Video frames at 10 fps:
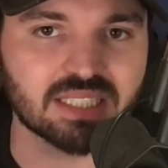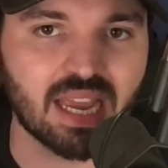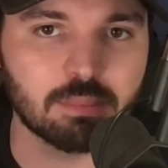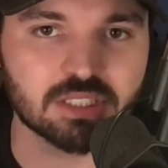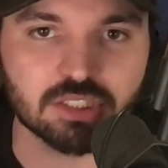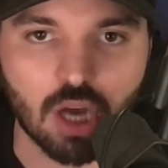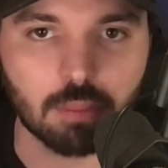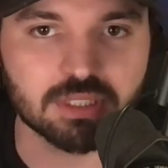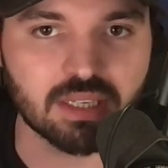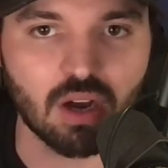game as a
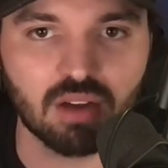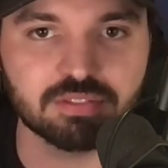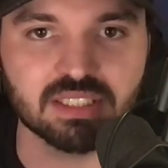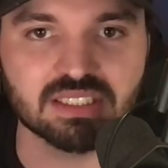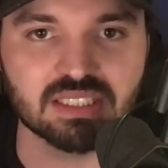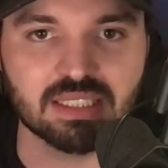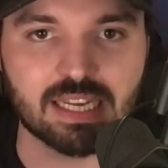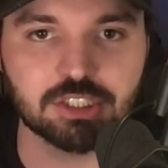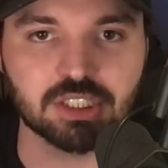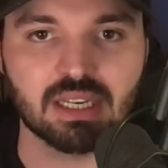top 10 offense in the
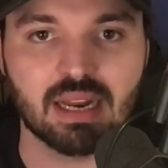nation,